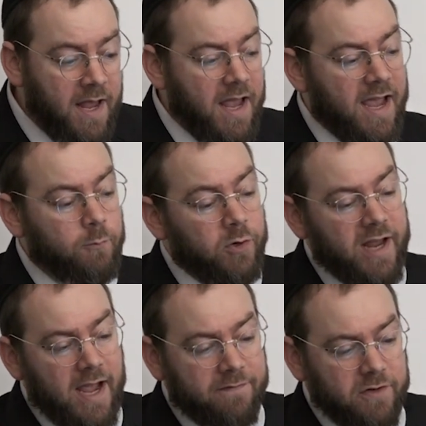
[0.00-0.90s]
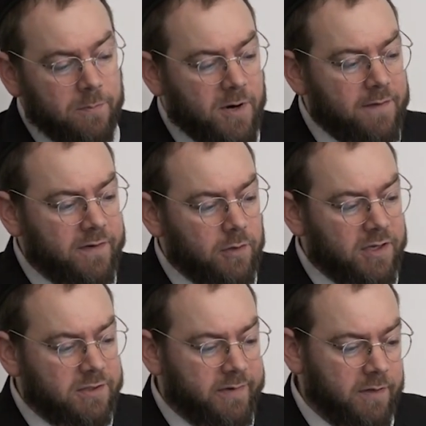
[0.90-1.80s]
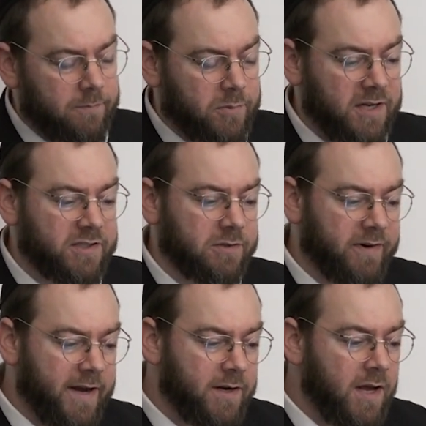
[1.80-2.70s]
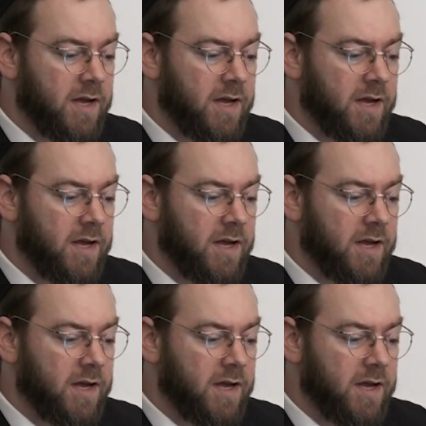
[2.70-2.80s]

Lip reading: and one after the profit and loss process ran.